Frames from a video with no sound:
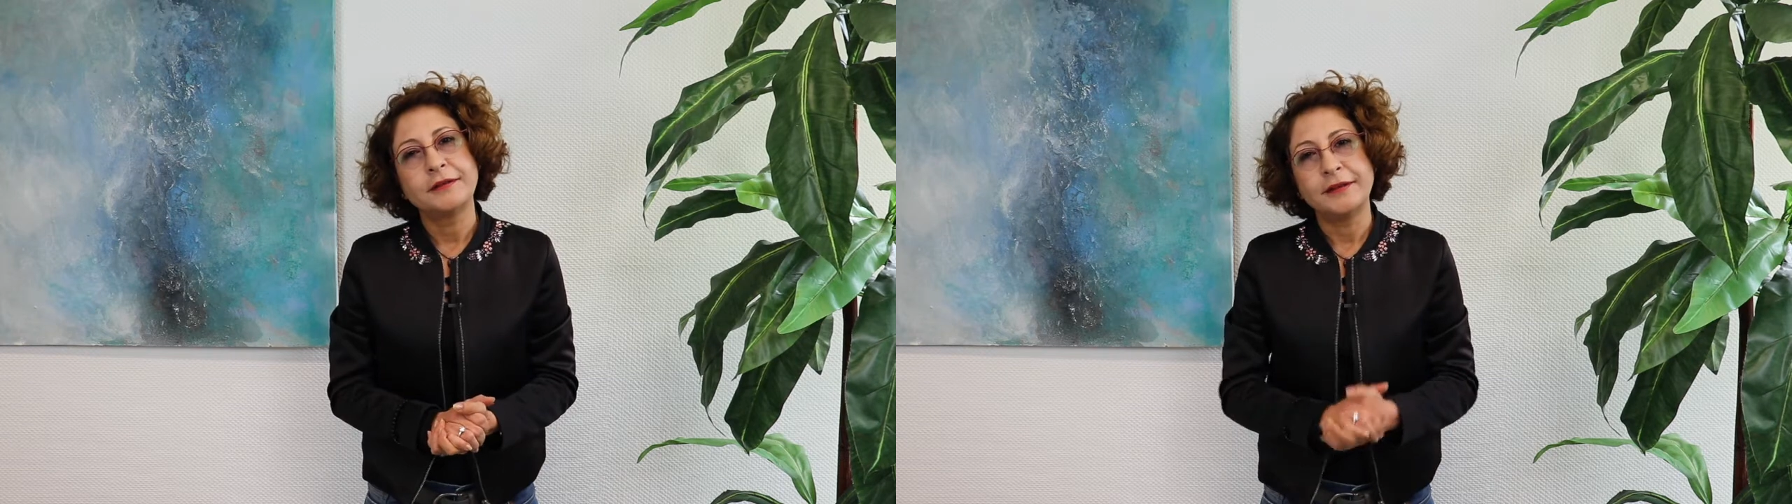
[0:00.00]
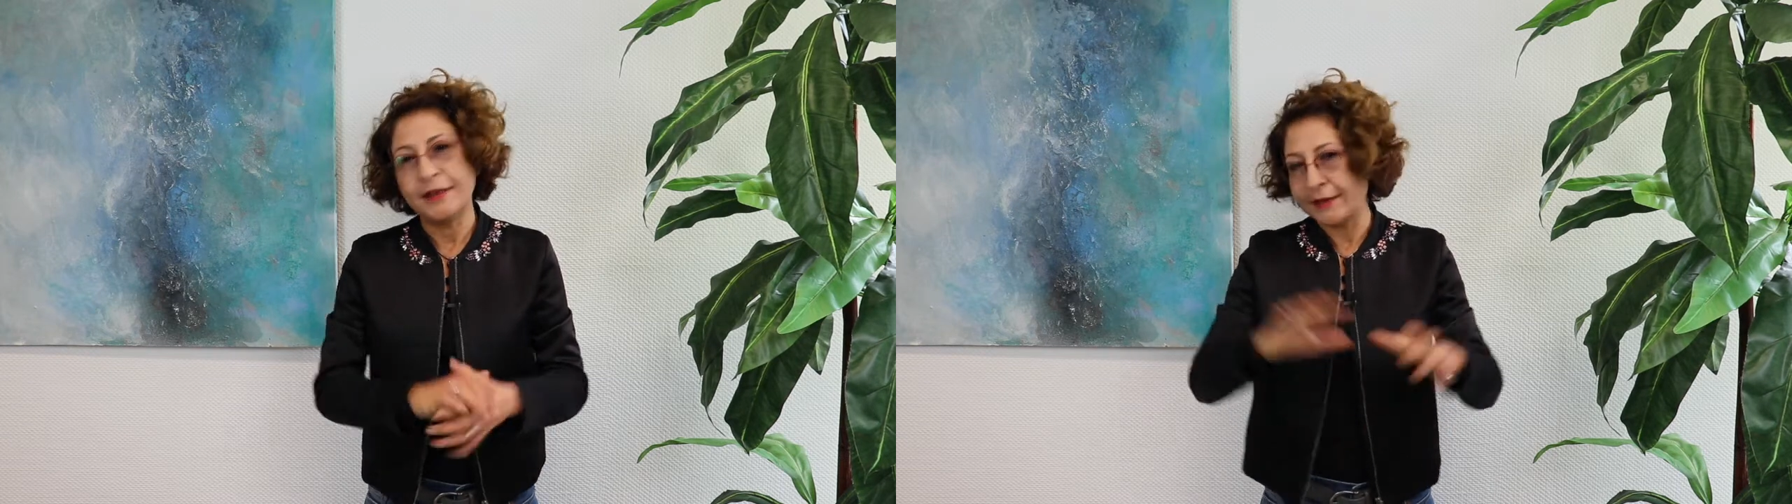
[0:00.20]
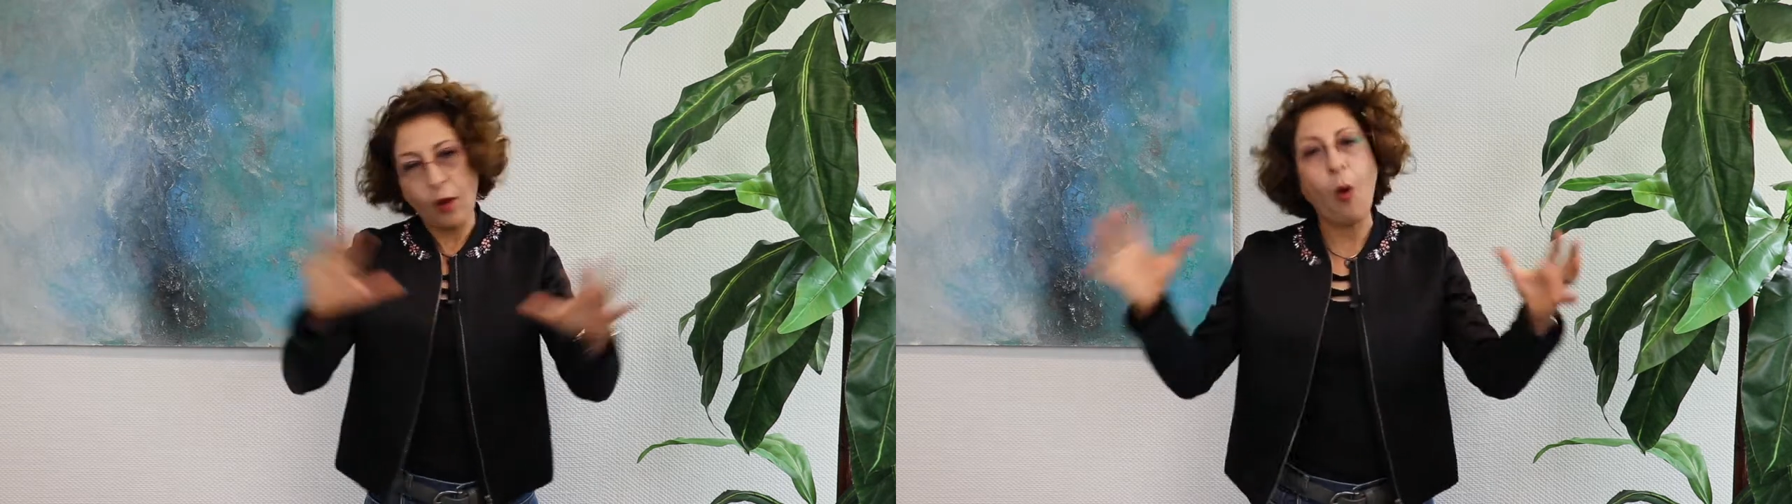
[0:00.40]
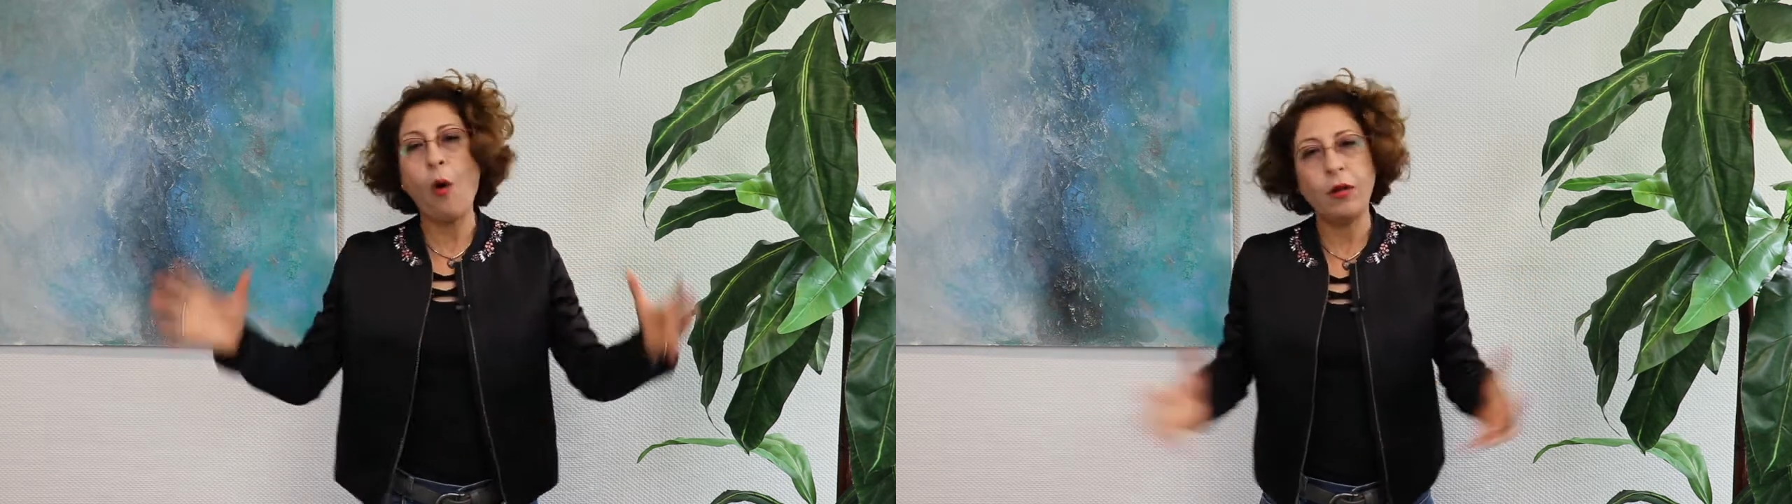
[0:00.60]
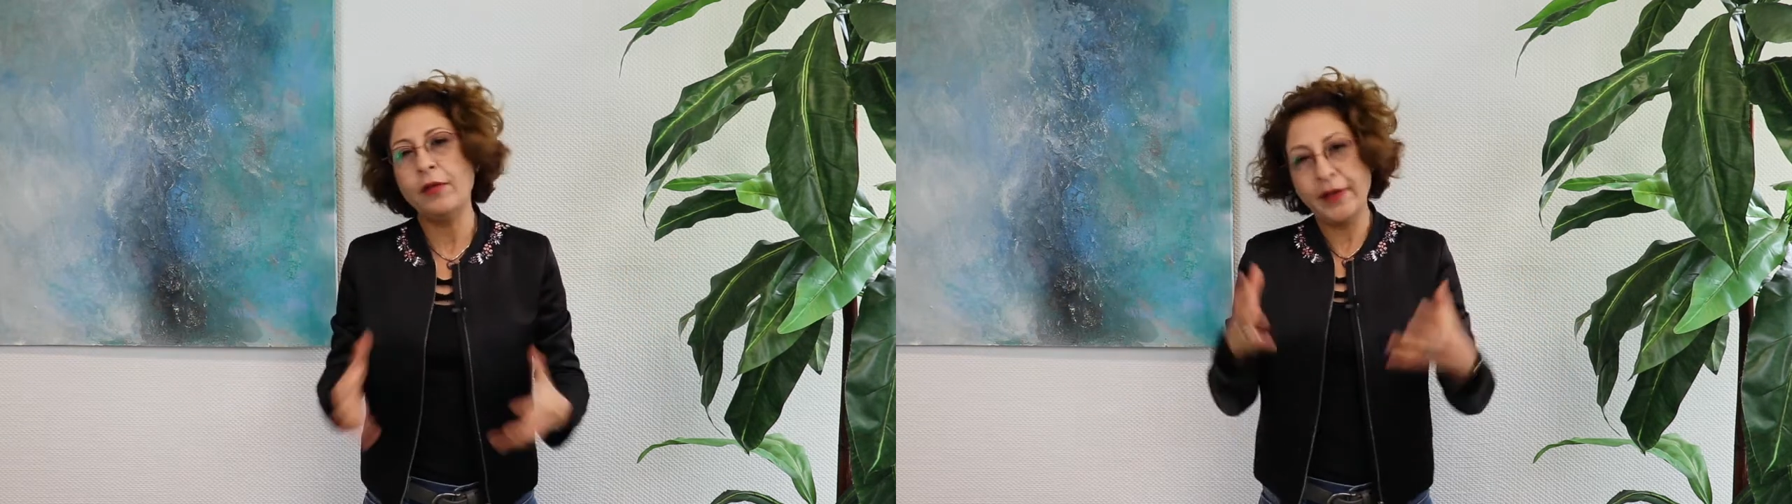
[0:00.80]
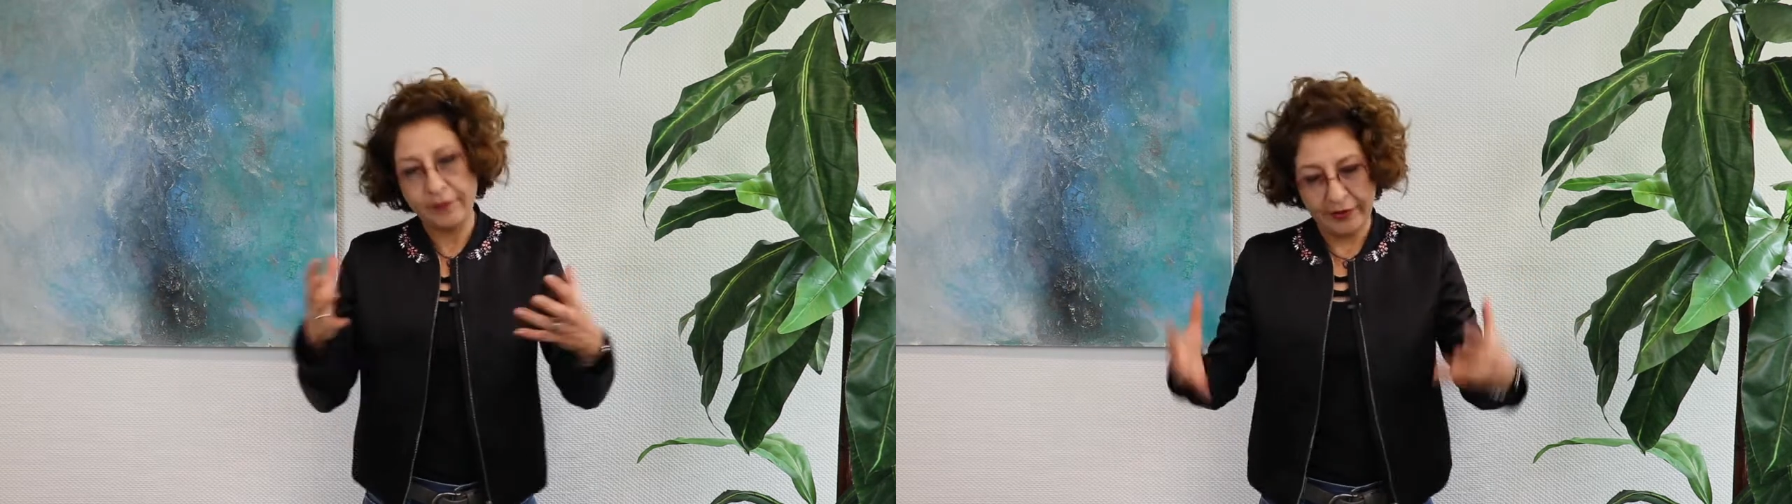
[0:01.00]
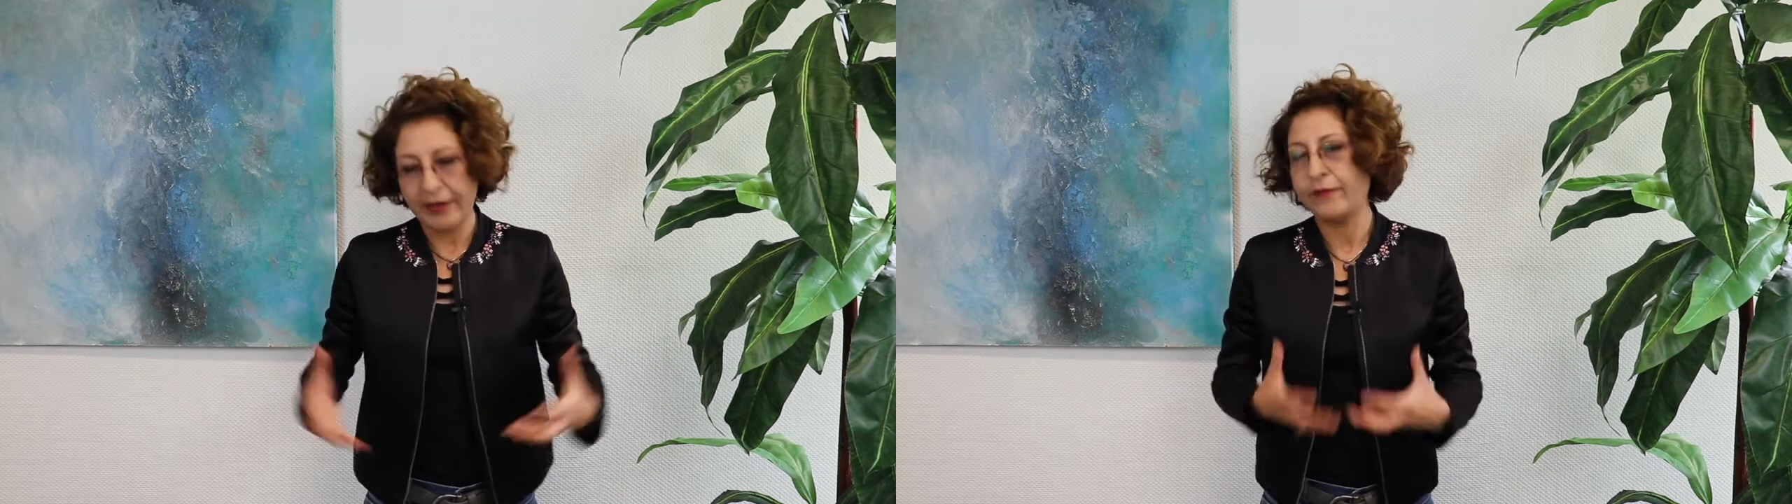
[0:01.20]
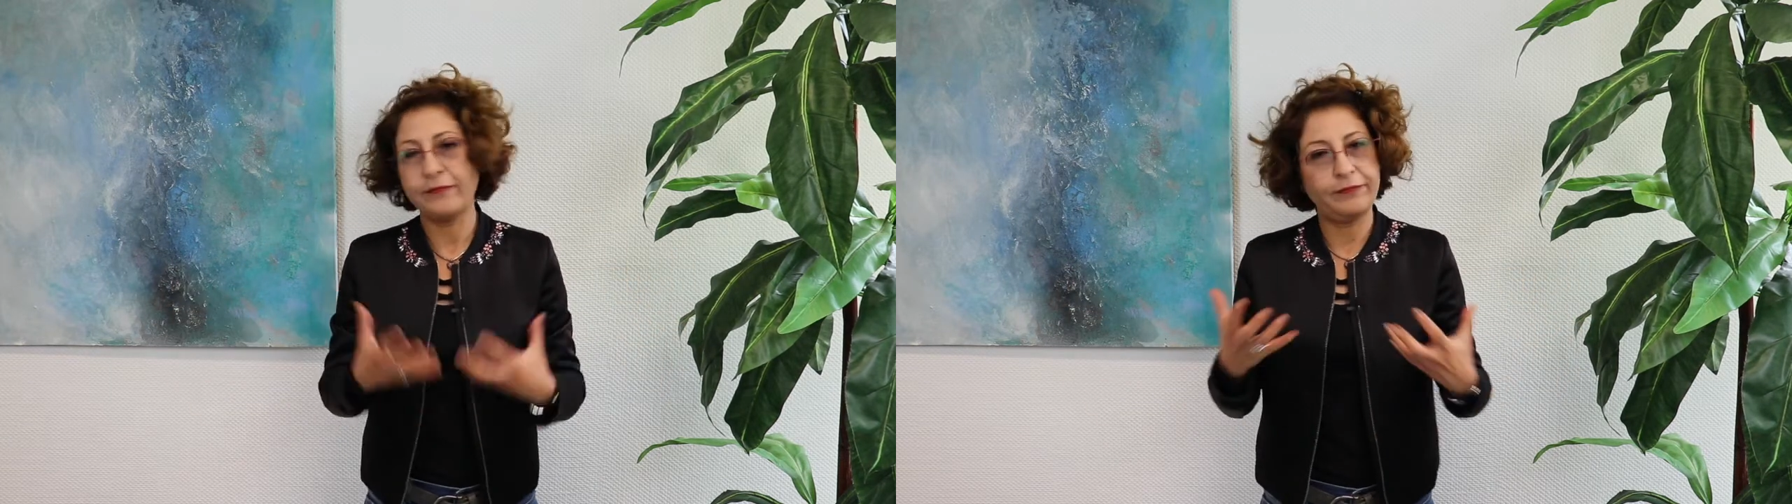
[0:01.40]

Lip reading: that we